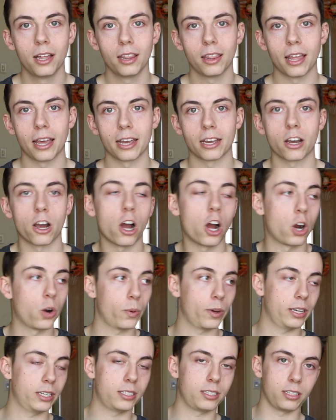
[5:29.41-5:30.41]
Like,
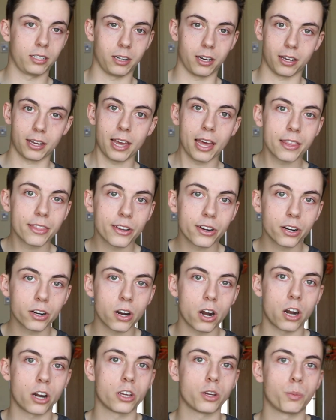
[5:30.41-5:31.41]
are we still
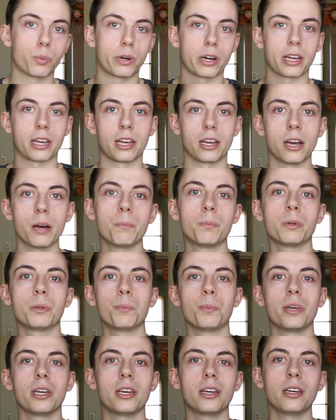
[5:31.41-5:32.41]
together? Are you breaking up with
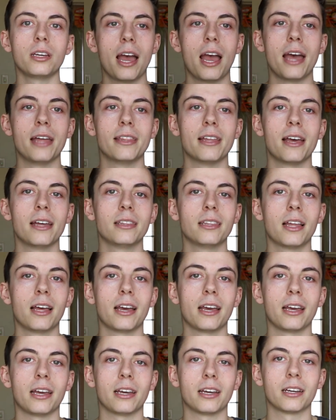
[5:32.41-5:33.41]
me? And then
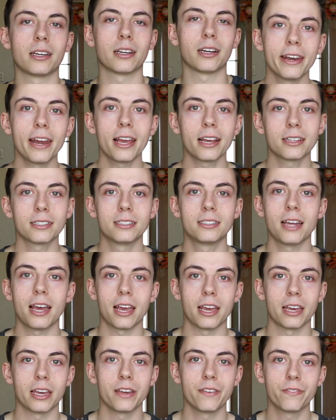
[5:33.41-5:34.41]
like, the next
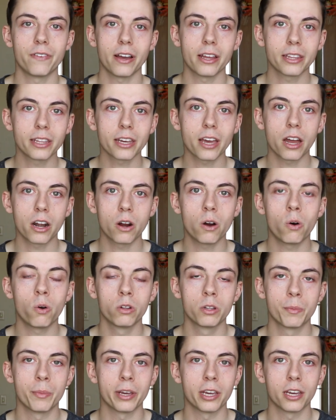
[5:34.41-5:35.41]
day, he finally got a
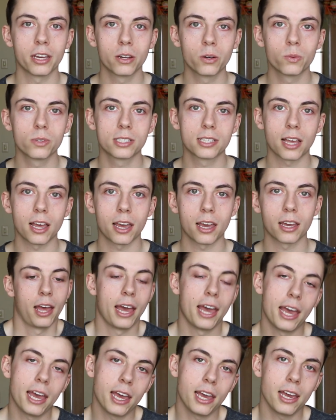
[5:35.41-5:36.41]
hold of me and was like,
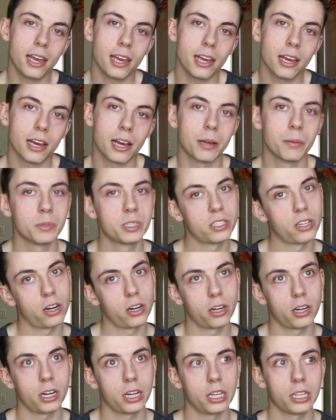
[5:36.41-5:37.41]
hey, I'm
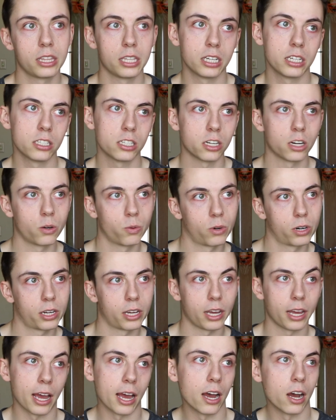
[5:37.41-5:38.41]
sorry, things aren't
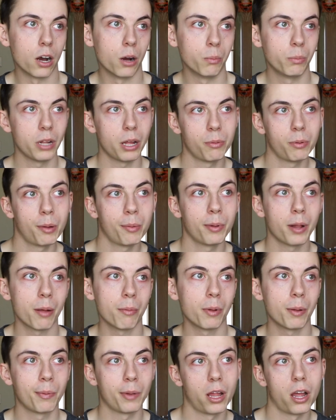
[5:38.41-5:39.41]
working out, blah, blah, blah,
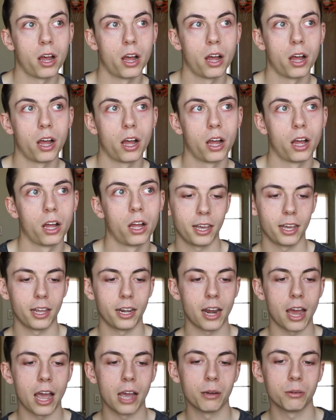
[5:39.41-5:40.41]
blah, blah.
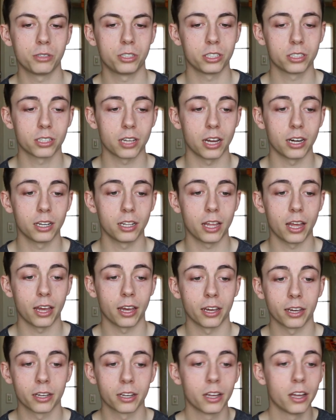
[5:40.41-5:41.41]
And I was just kind of
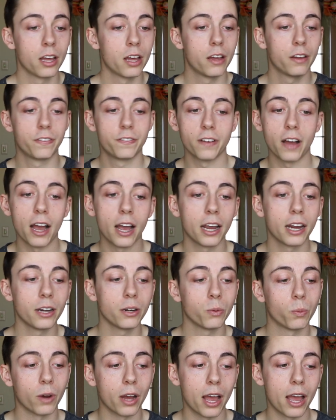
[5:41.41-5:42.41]
like,
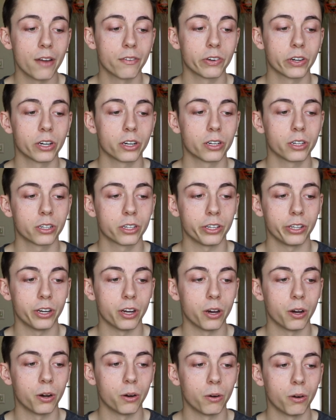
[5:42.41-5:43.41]
fine, whatever, you
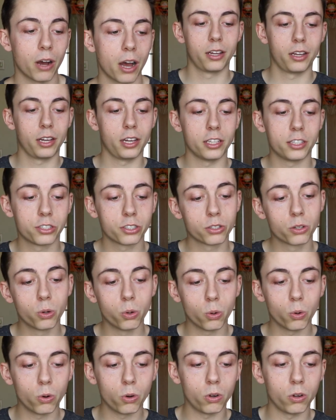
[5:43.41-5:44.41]
know, it's
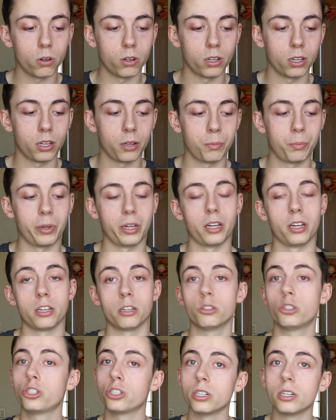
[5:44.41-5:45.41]
cool, but
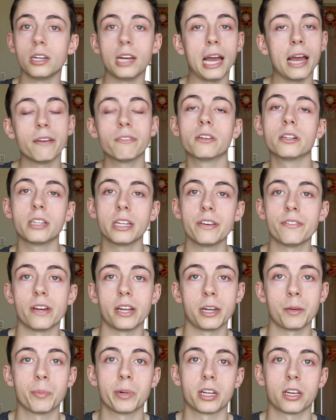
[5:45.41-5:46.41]
you shouldn't ever leave
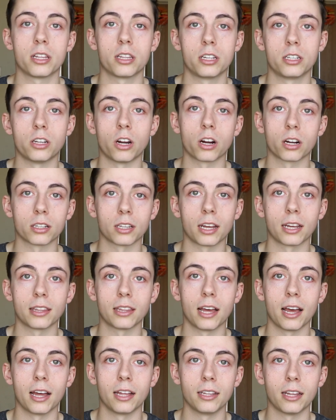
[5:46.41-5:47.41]
anybody in the dark like
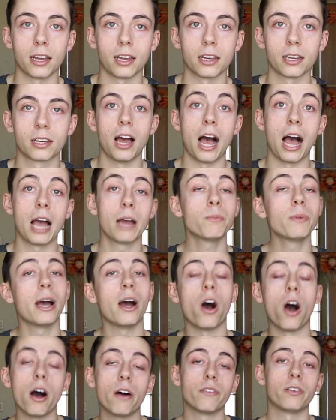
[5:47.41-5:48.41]
that. Like, I
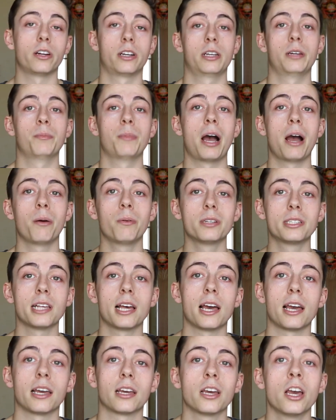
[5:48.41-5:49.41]
went off on him. I was
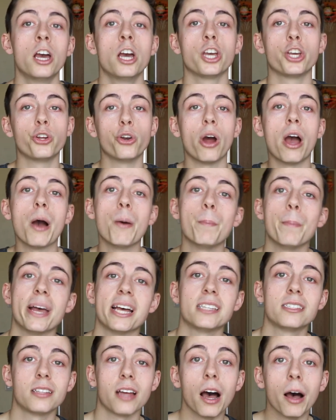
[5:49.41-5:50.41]
like, you know how
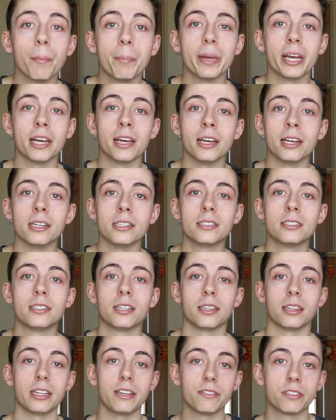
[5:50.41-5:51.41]
messed up it is
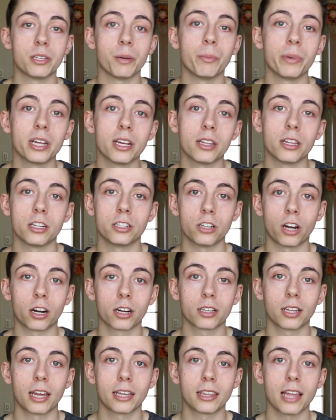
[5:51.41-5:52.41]
to leave somebody in the
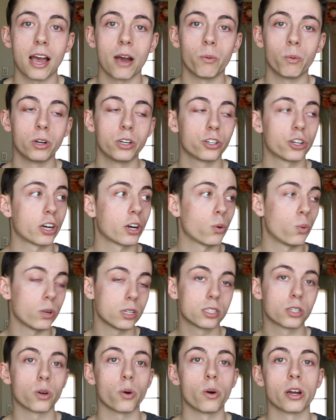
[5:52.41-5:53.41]
dark like that, wondering
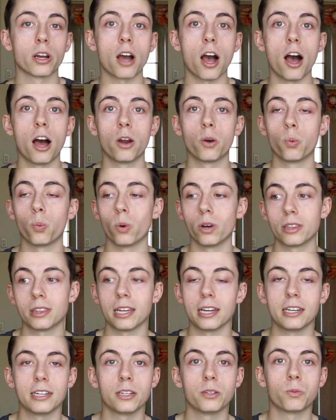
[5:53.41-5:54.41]
what's going on, what
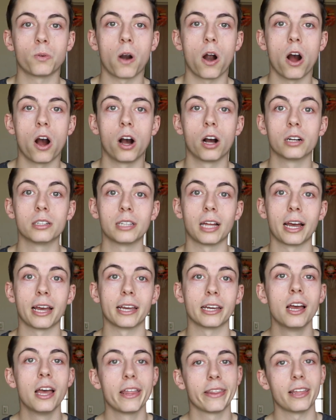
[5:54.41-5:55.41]
they did wrong,
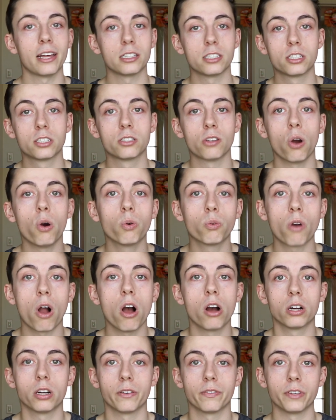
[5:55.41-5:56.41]
like, that's so
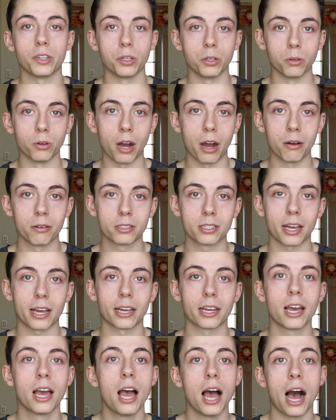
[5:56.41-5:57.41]
wrong of you. I was
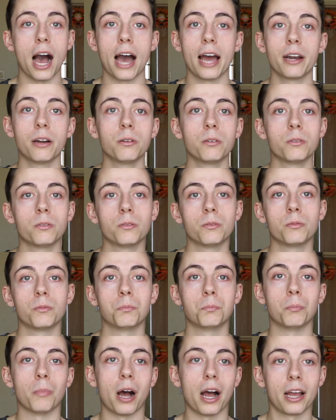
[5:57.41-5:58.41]
like, I don't
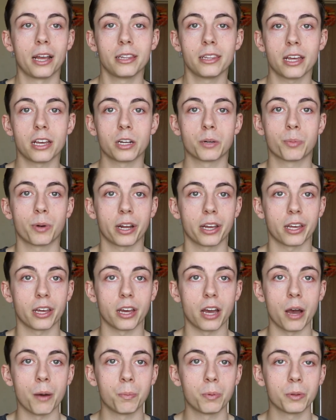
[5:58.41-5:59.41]
mind that you're
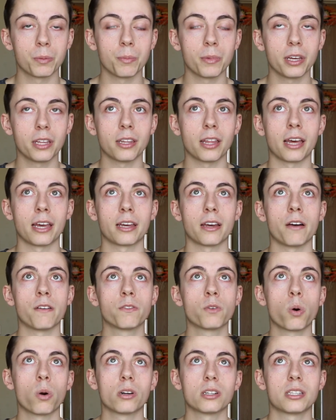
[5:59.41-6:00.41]
breaking up with me, like,
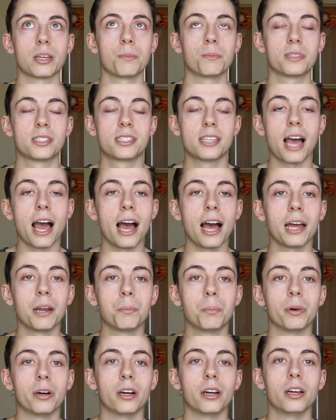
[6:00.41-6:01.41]
of course I'm
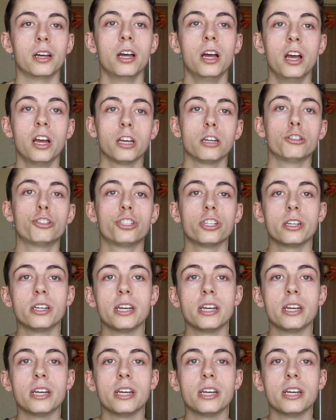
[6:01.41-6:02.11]
sad, but you should